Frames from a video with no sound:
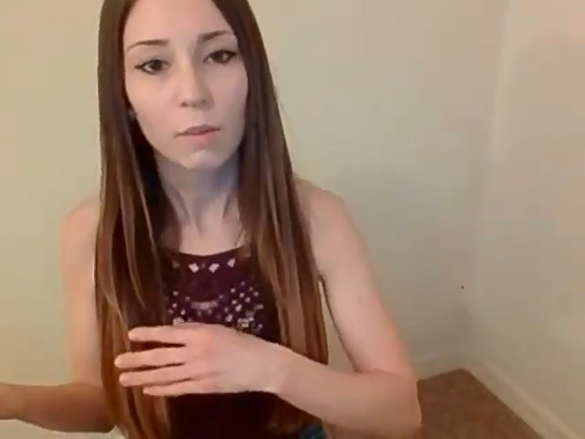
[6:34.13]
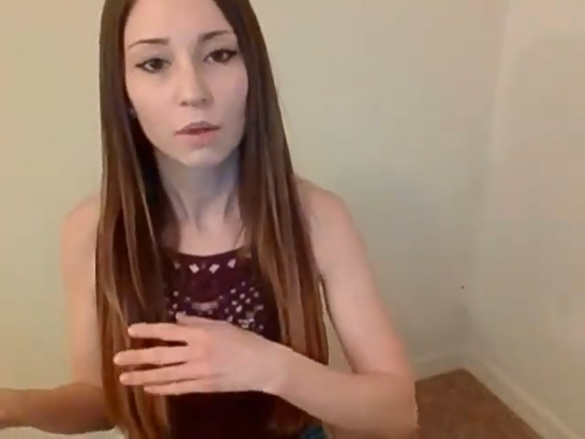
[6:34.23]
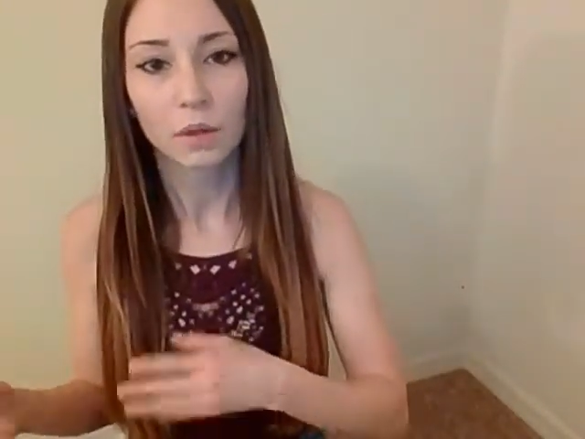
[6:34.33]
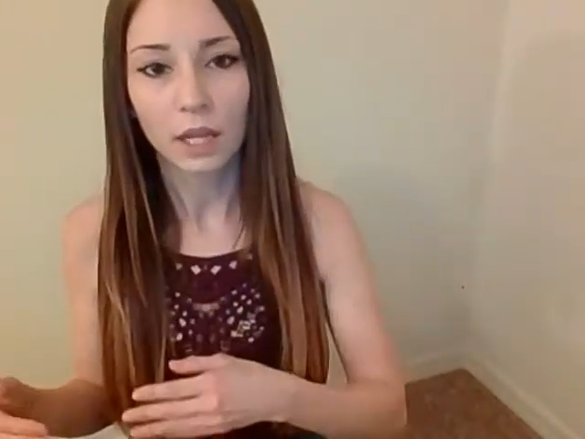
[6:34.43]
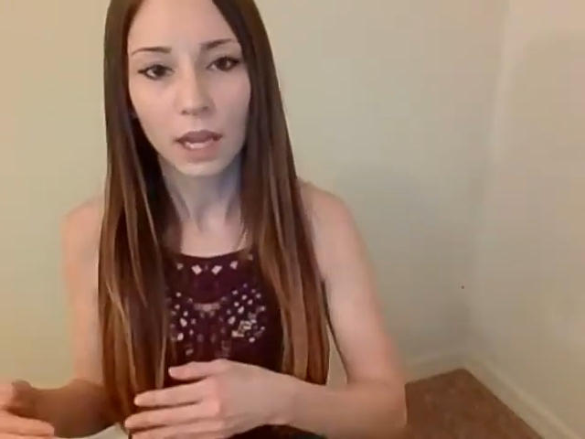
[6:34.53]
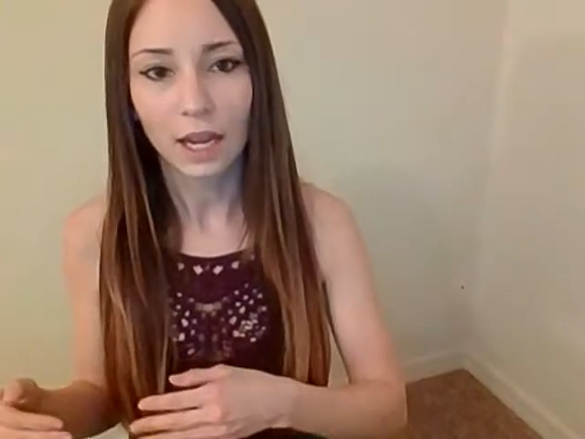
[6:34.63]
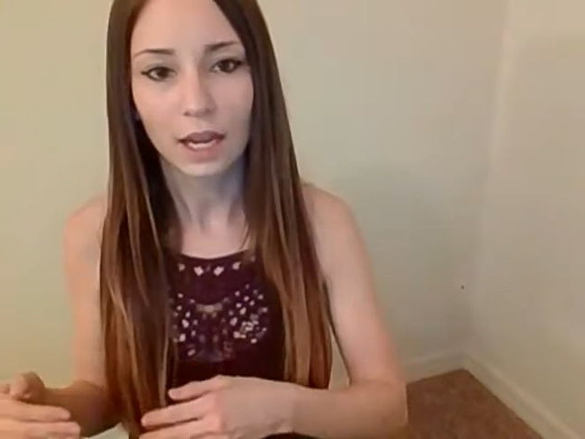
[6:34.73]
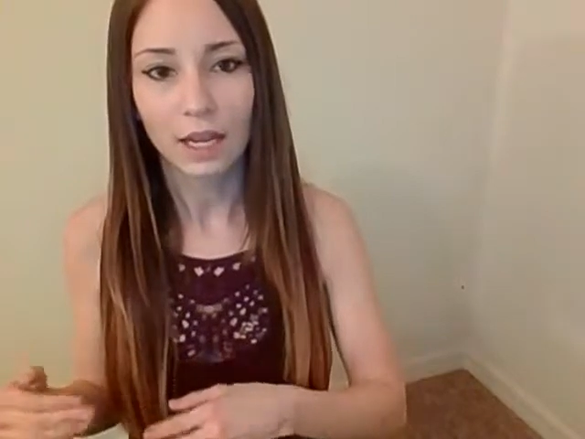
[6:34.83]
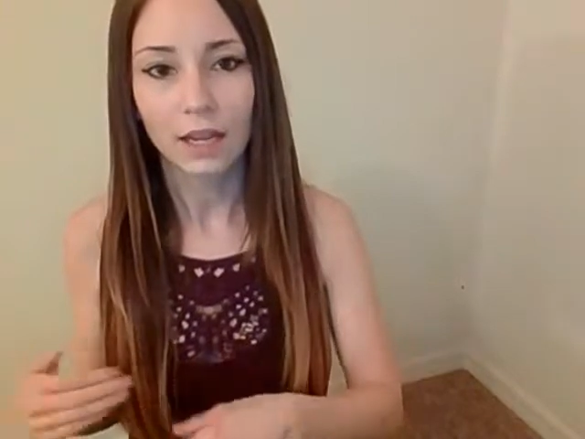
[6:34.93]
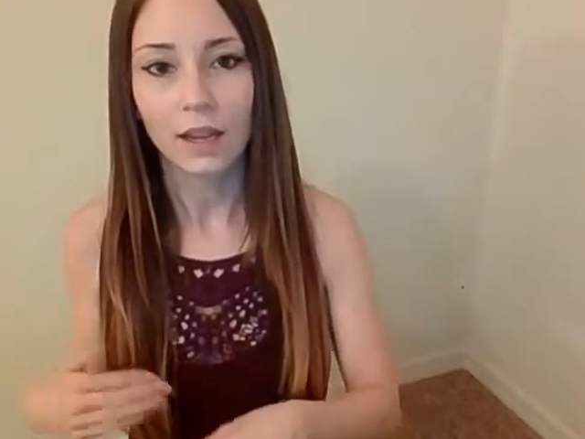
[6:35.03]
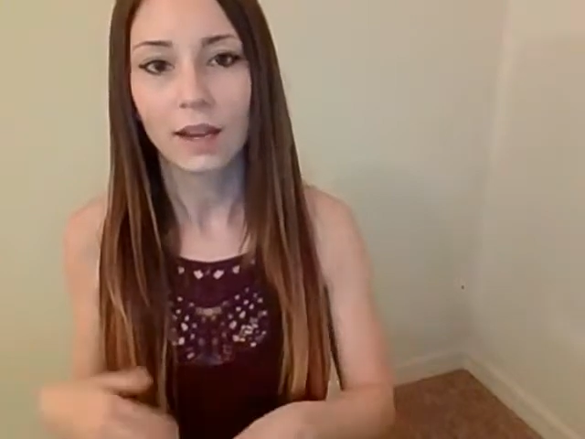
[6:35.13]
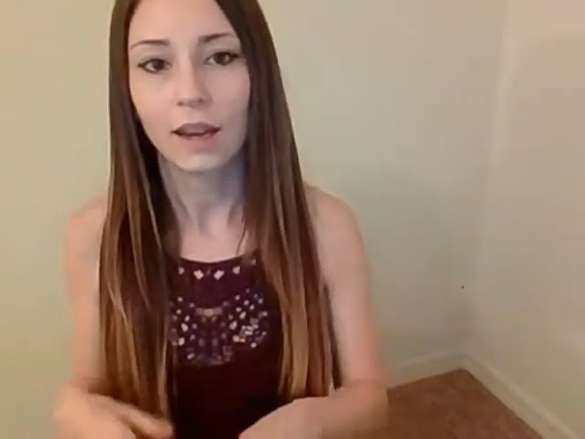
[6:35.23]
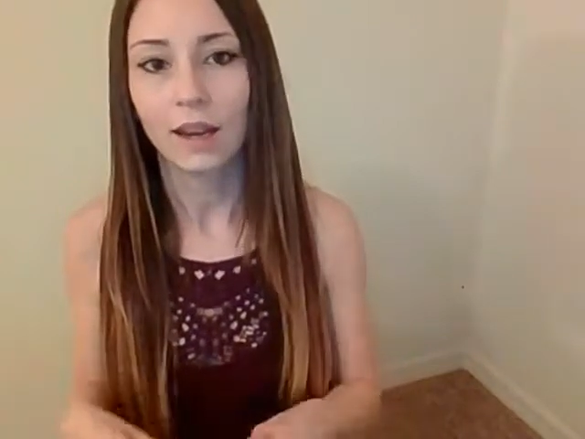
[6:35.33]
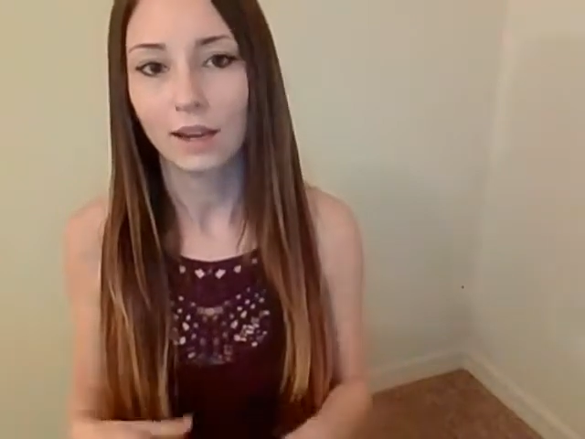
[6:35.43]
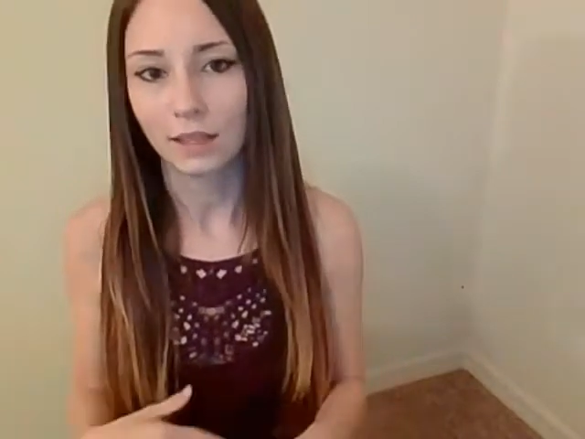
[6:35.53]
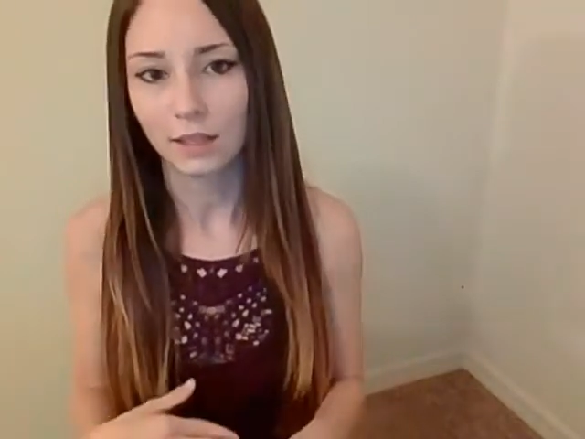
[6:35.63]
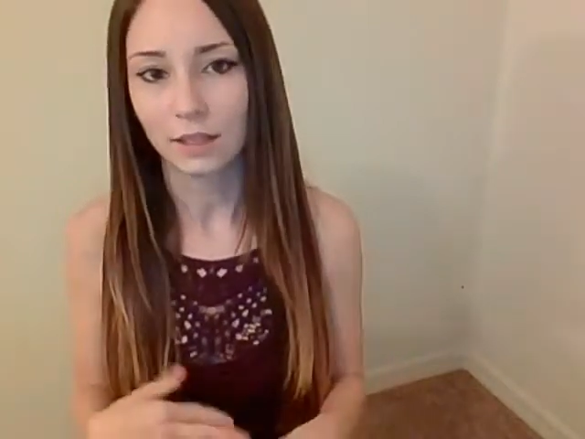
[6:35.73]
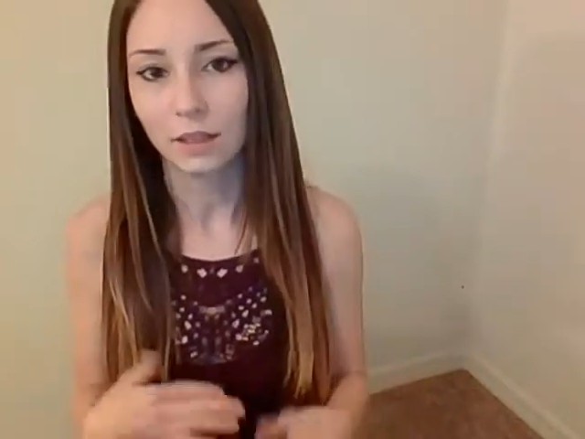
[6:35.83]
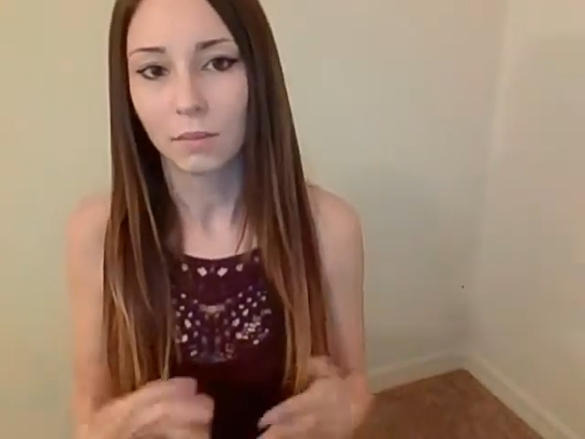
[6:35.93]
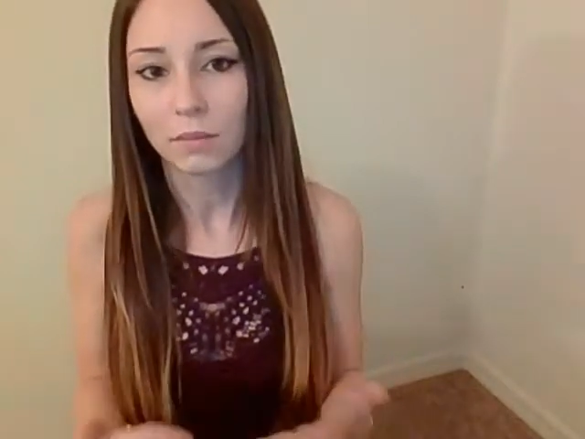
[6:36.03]
With organic,
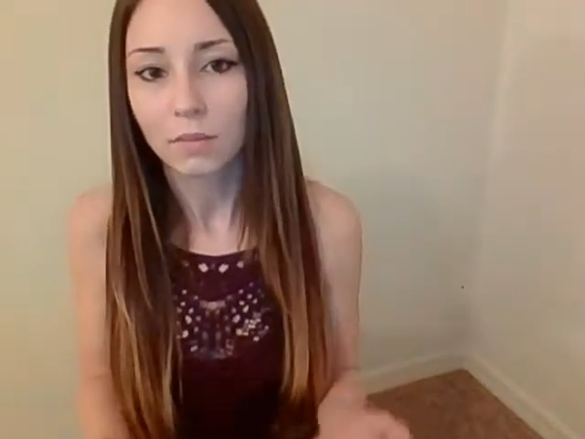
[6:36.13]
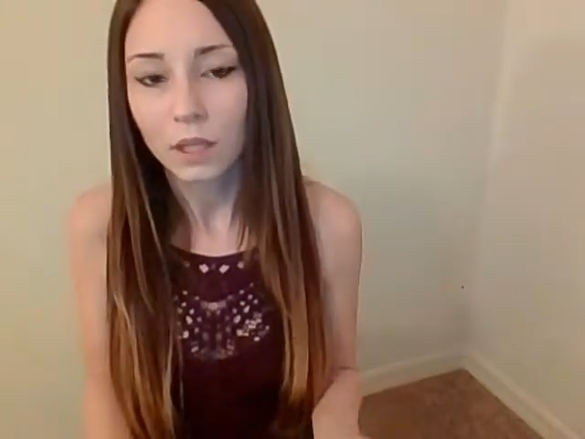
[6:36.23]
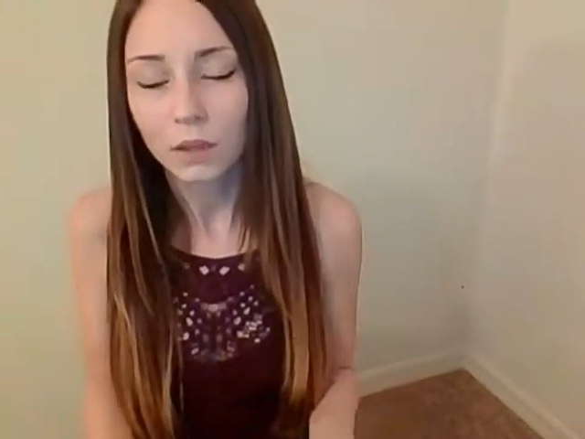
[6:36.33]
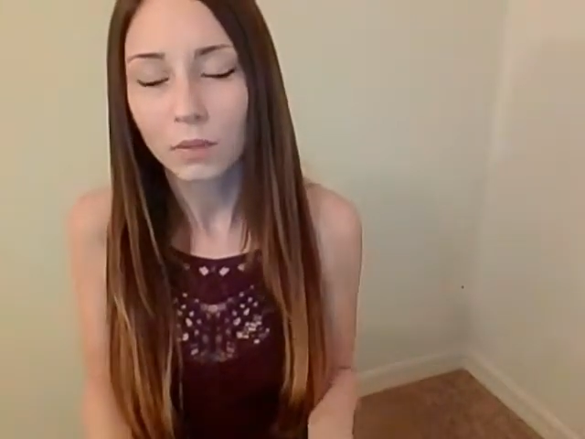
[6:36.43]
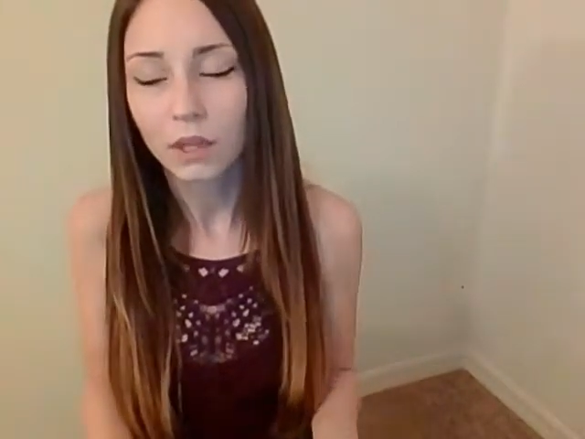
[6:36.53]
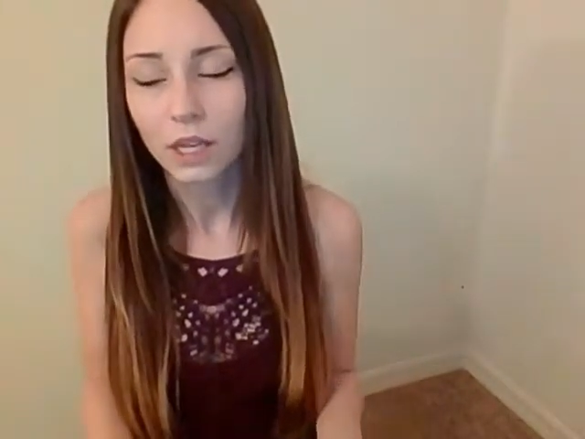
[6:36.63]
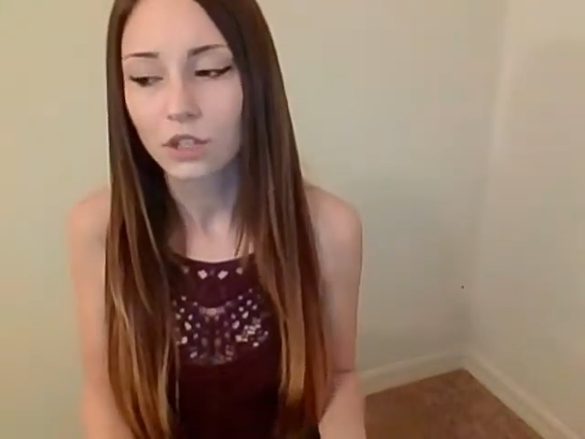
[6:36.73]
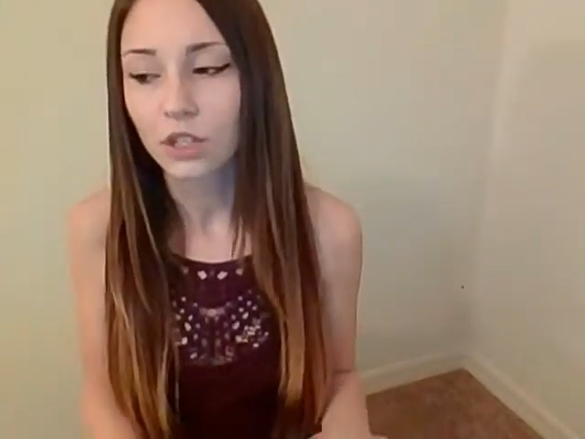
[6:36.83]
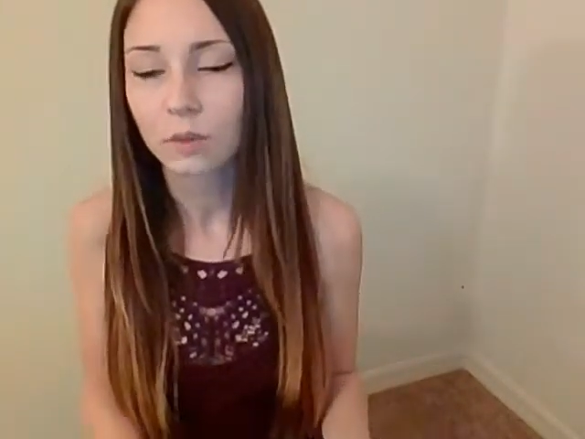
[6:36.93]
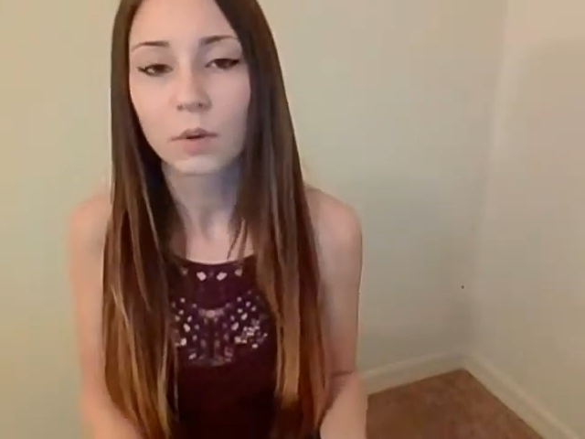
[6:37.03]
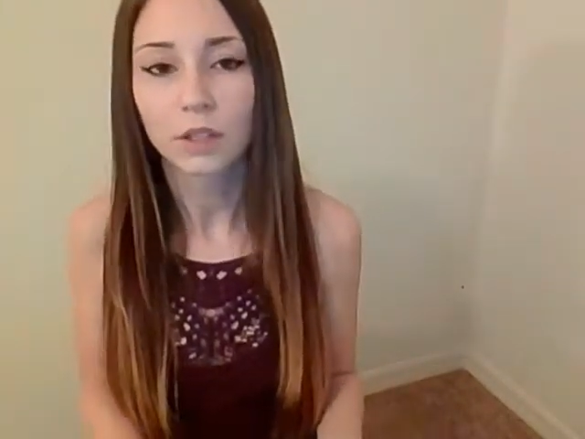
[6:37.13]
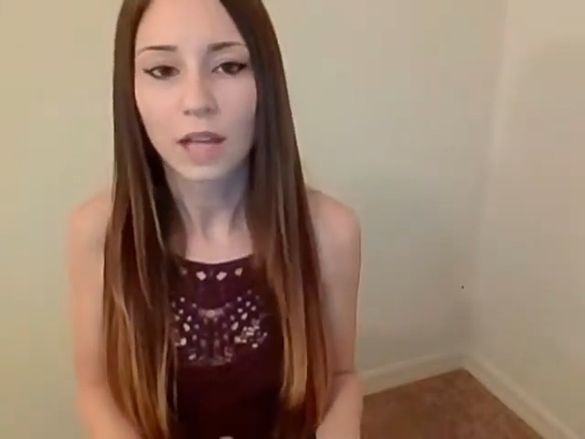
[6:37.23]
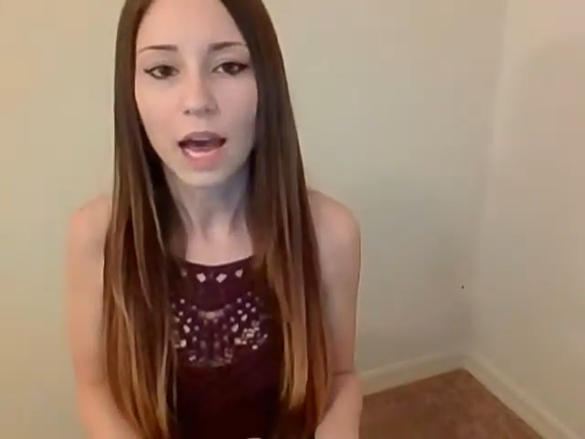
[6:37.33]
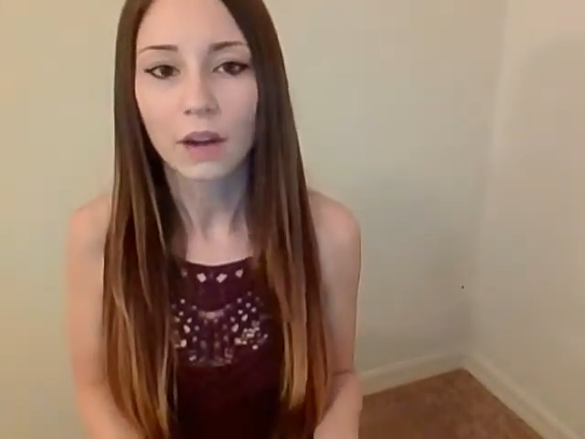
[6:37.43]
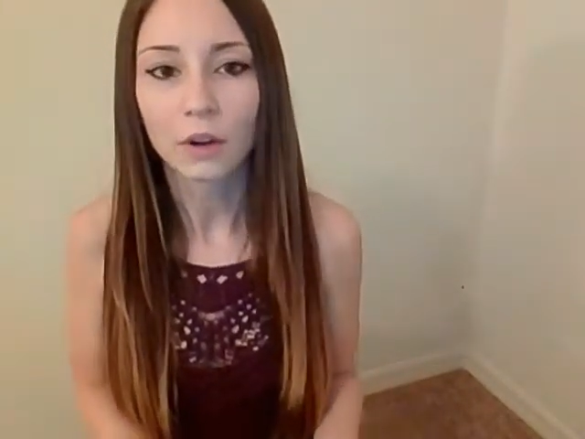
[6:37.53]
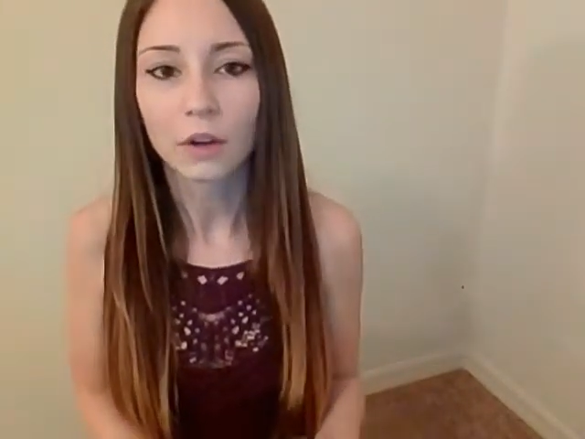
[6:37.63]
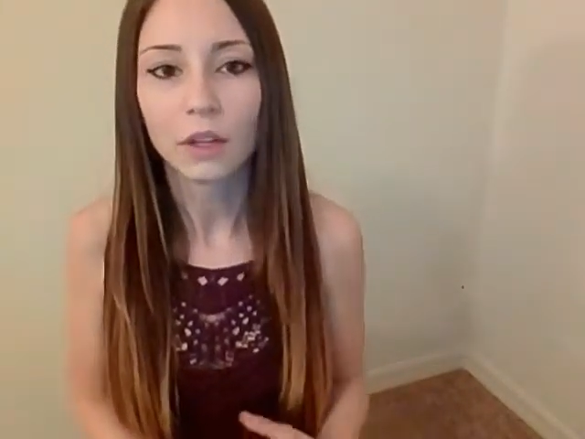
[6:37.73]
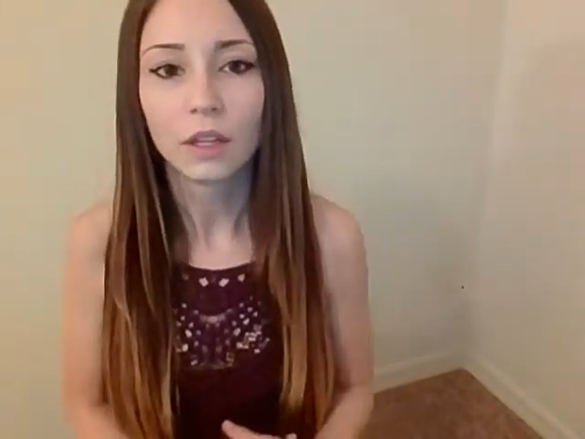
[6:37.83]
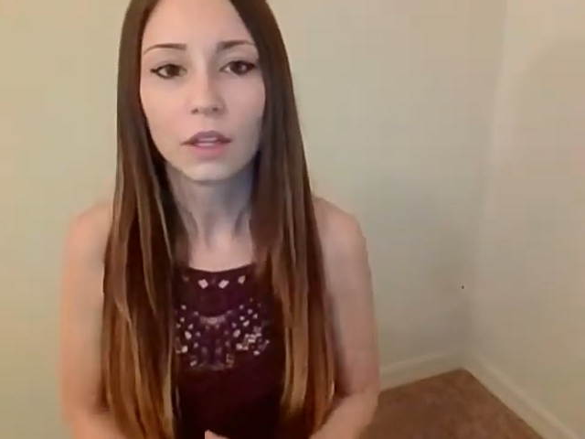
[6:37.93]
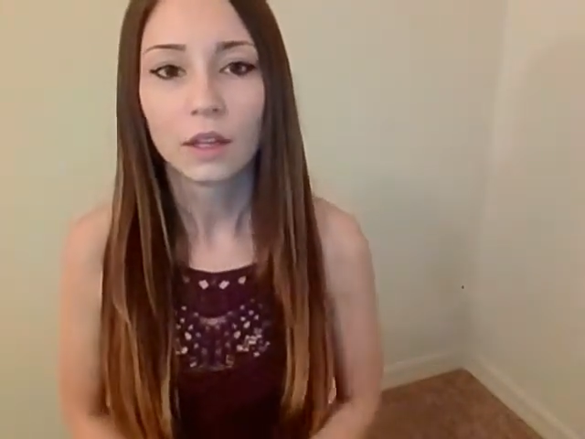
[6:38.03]
the communication is more
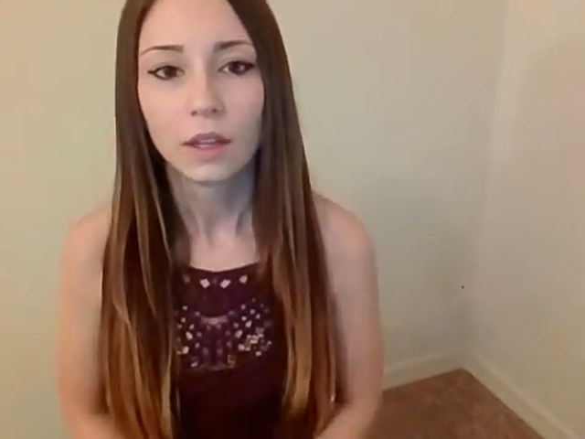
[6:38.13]
lateral.